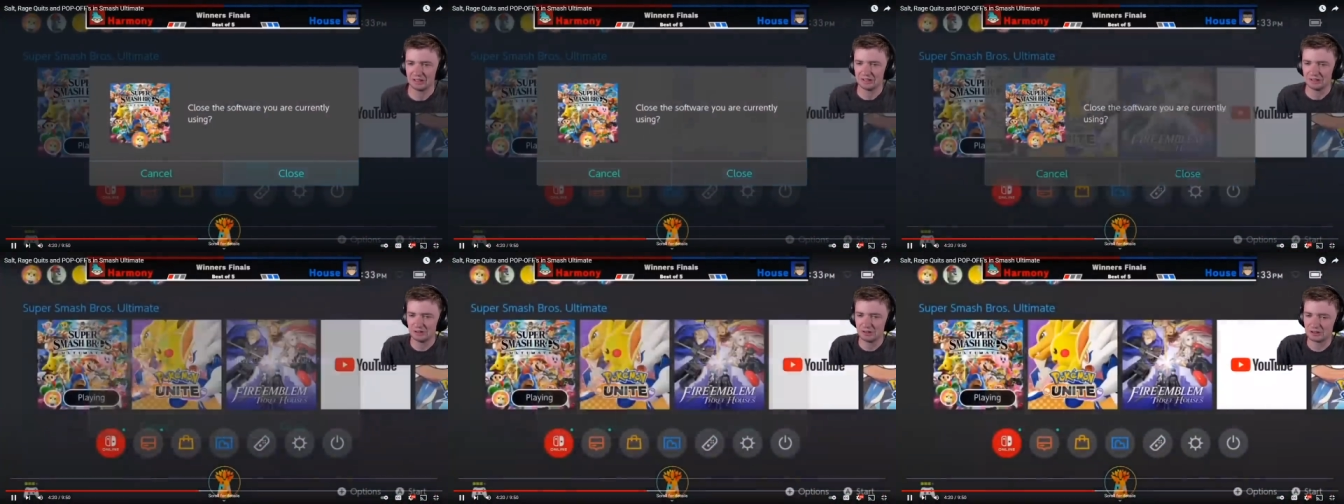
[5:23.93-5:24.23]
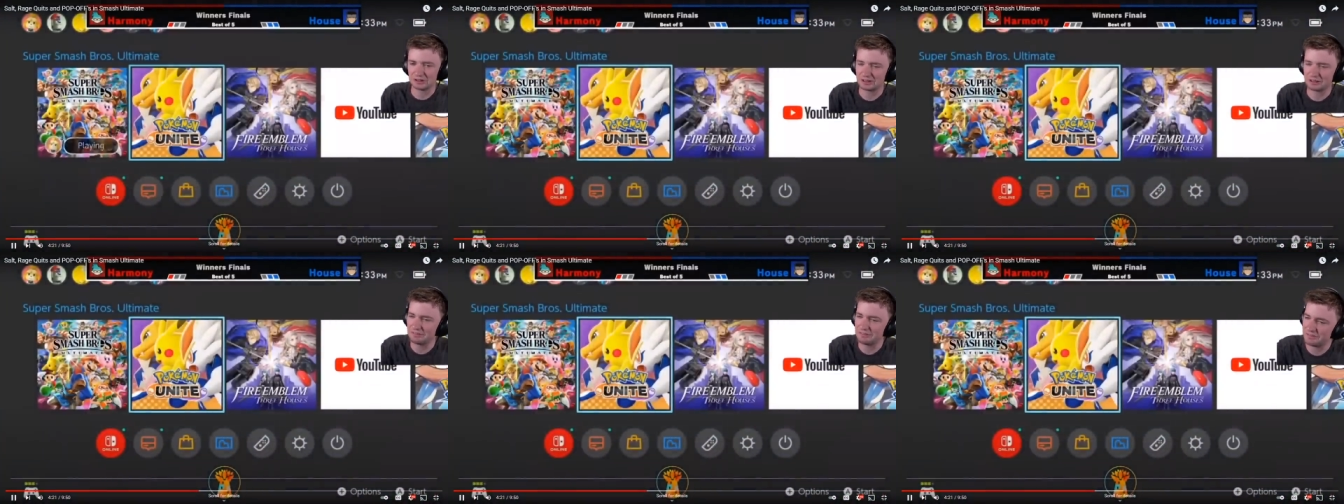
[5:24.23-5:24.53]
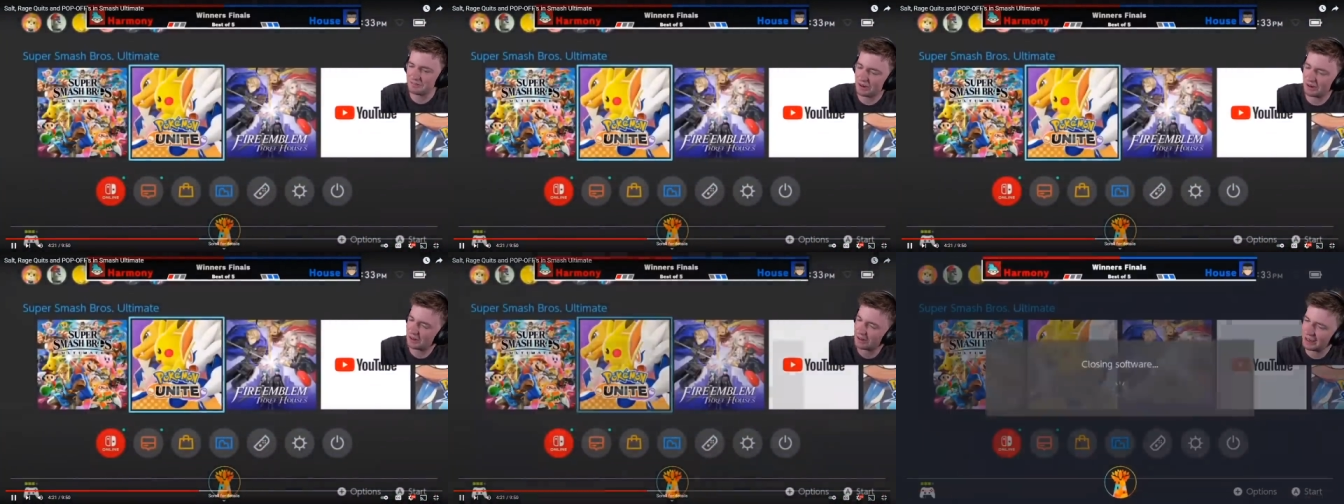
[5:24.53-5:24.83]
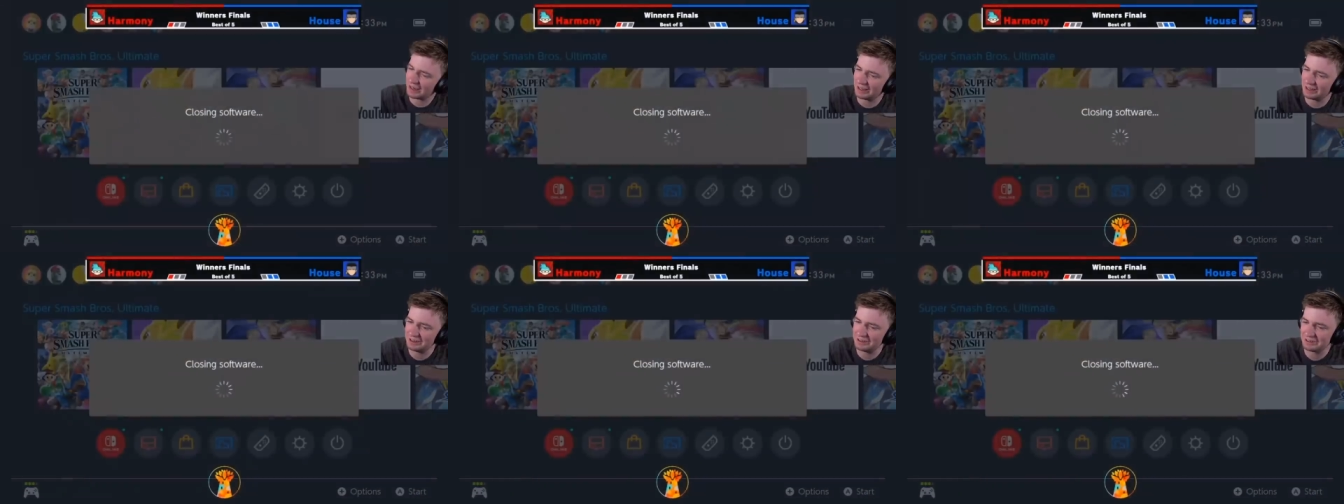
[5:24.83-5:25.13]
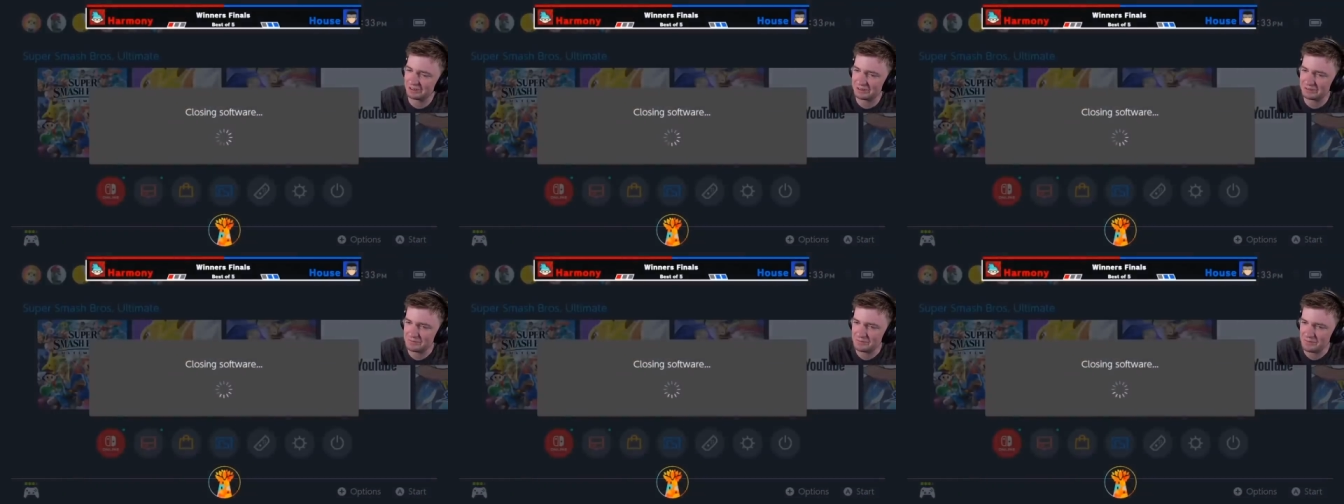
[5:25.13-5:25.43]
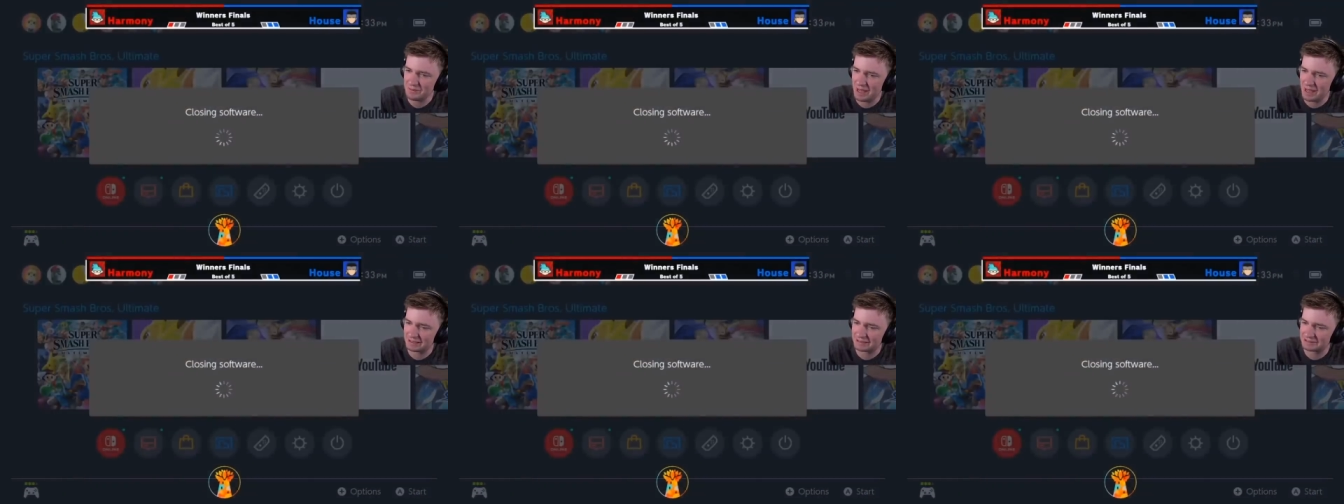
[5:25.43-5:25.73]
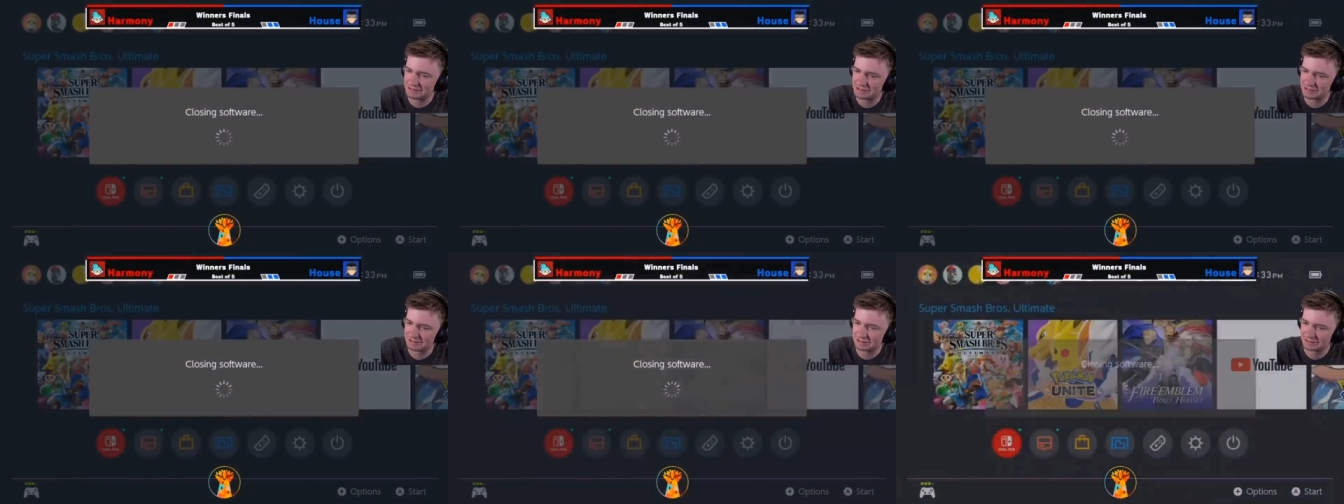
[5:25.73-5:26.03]
You're at the very end of the
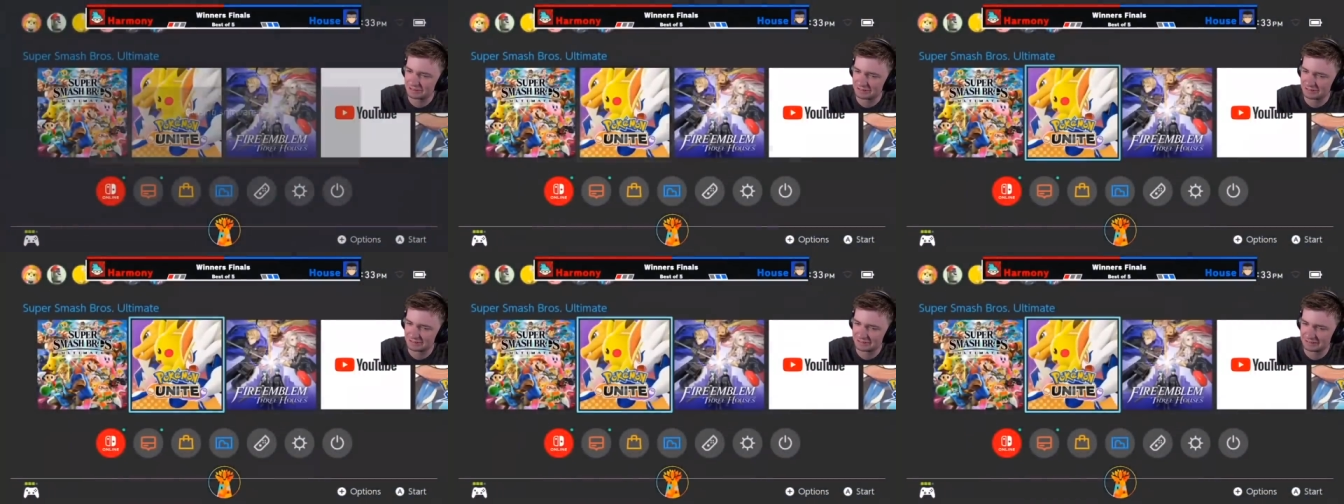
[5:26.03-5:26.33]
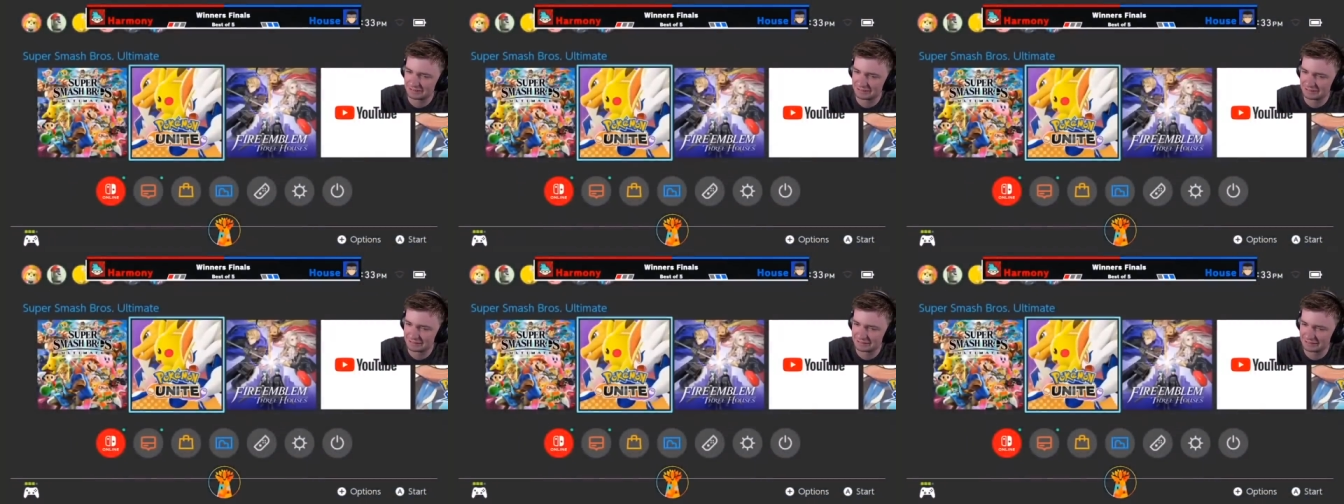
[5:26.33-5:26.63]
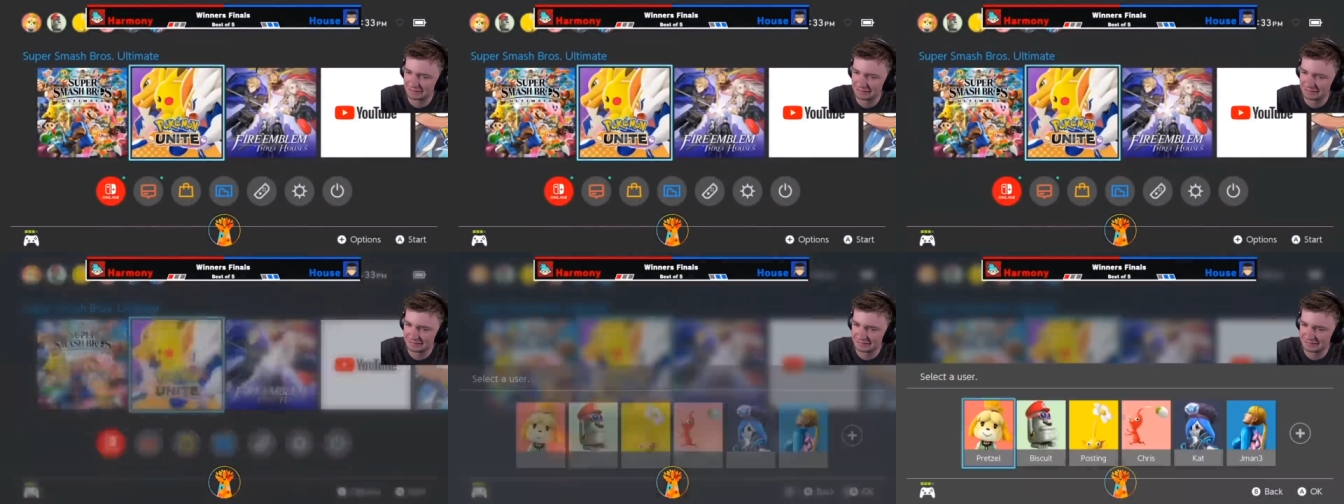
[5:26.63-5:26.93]
match. Uh...